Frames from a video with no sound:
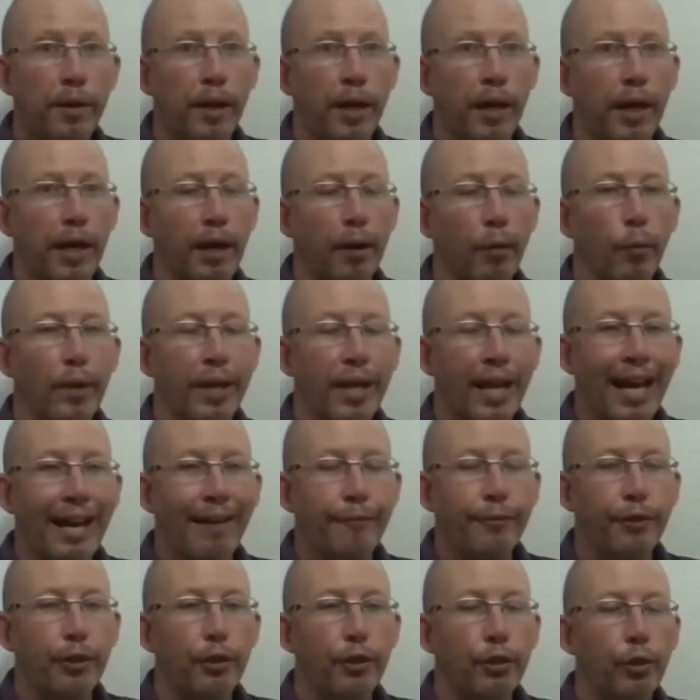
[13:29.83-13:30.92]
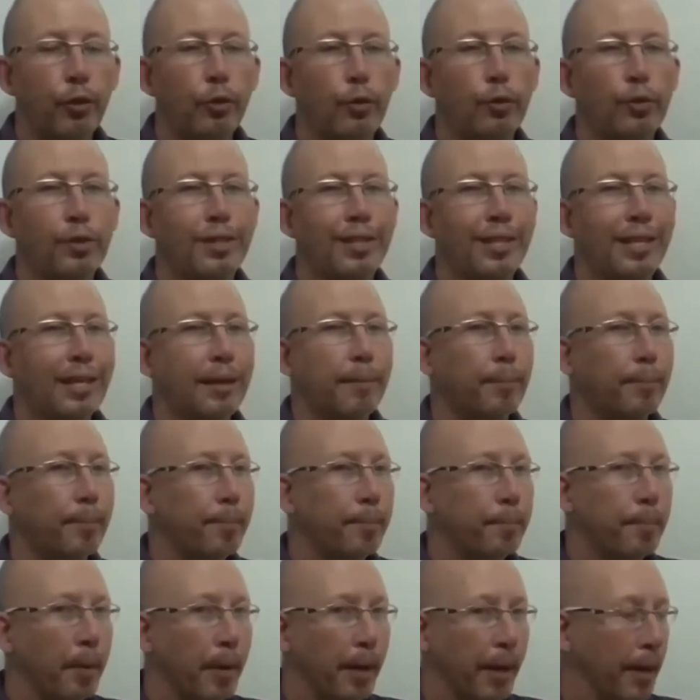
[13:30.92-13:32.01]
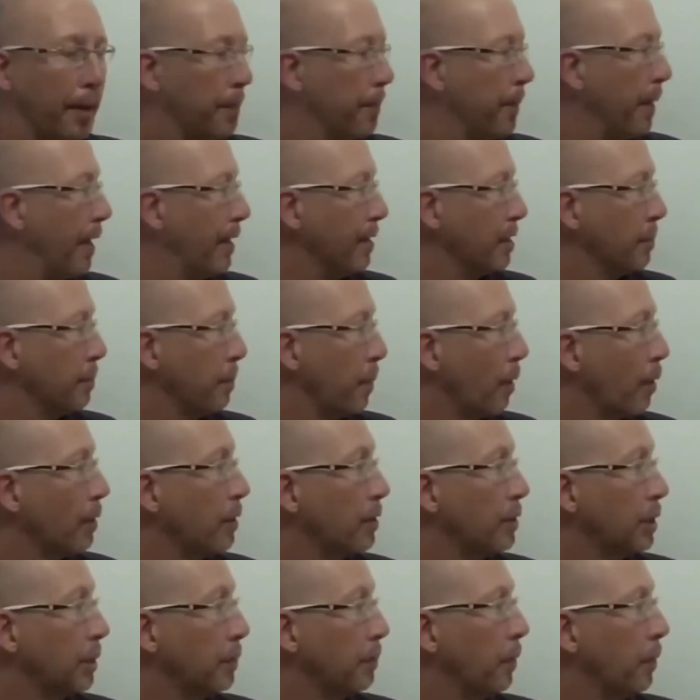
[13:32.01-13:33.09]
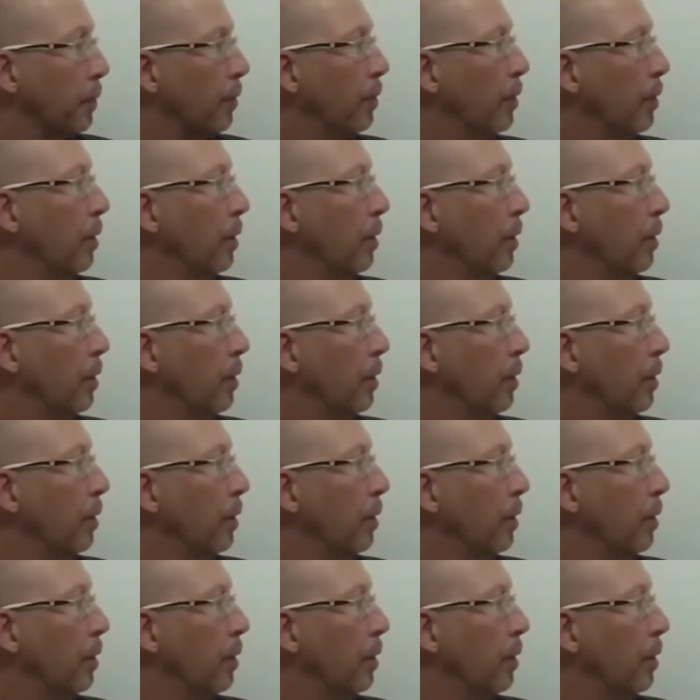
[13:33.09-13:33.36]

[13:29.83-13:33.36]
we have to use the past participle,